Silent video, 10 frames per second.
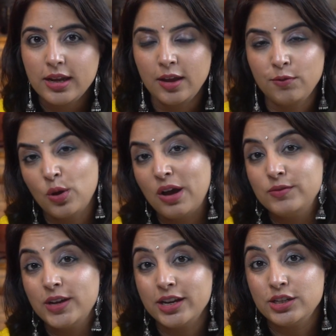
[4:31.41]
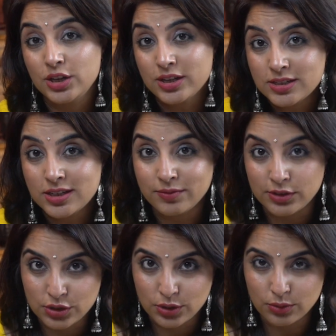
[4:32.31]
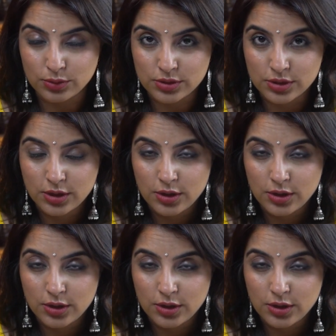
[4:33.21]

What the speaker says: if you have digestive issues,